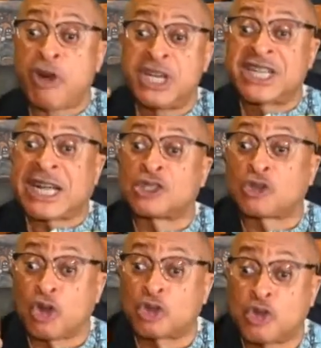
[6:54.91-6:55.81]
can
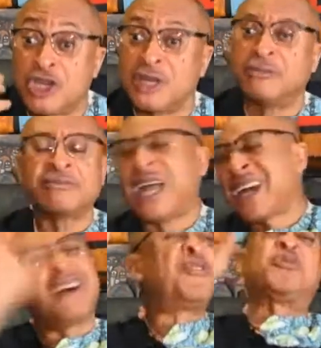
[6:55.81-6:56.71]
talk to him. I
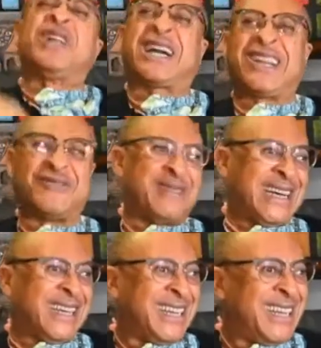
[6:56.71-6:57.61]
can't vote for that kind of man.
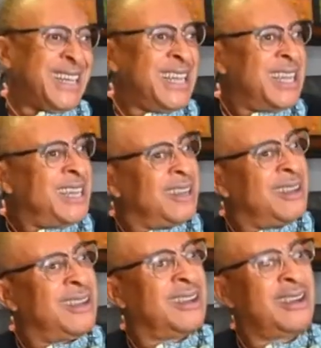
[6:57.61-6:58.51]

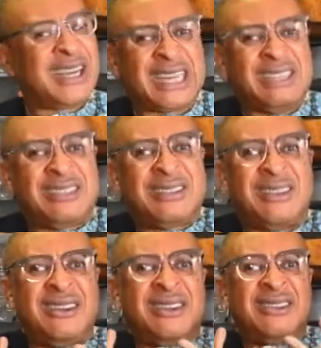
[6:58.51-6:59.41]
That is
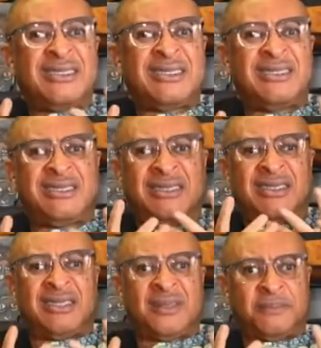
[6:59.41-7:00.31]
the
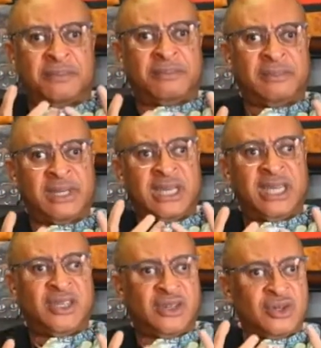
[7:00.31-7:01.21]
citizenship in